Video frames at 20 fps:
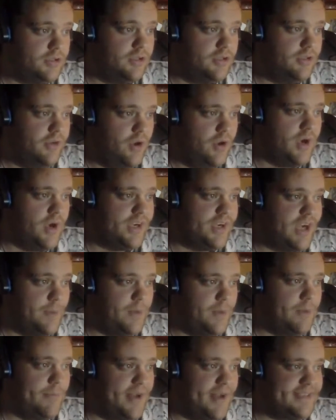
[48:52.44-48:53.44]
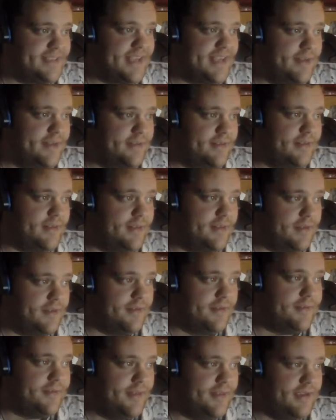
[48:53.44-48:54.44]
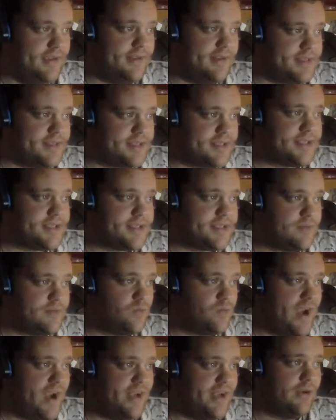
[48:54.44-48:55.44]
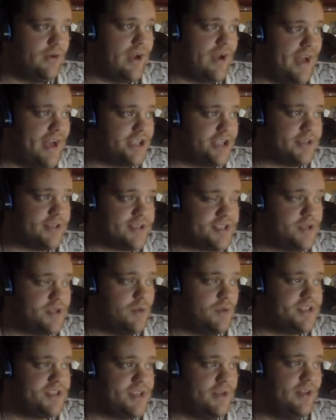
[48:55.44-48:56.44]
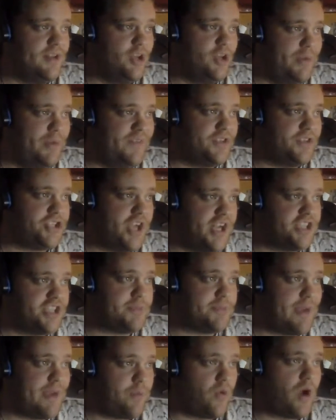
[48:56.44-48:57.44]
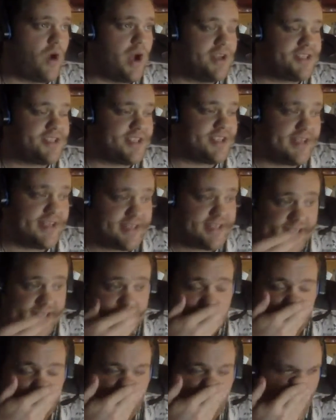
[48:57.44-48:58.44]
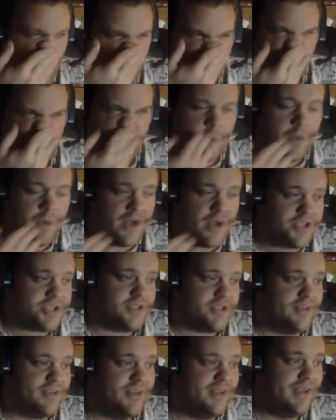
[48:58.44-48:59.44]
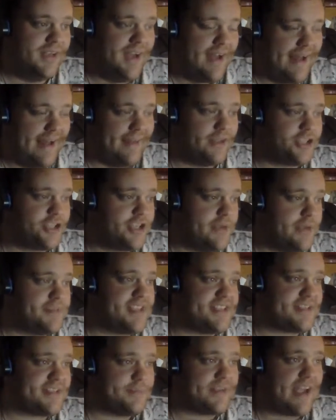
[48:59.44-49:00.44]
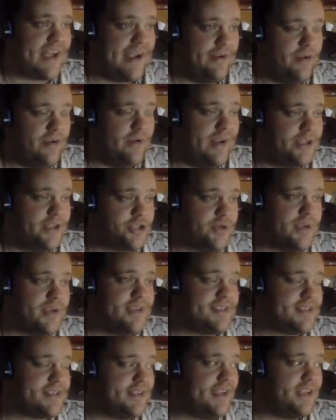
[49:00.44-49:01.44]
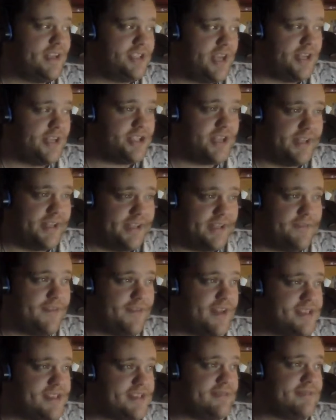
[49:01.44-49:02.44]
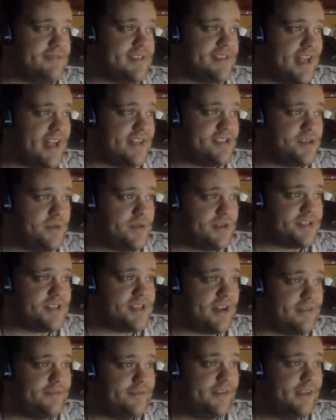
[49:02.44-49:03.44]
A couple of mundane things, regular actions. So there was a little bit of a change in my process. And if you watch the Alex James Hislop diary entries and the AJH daily defensives and that sort of stuff,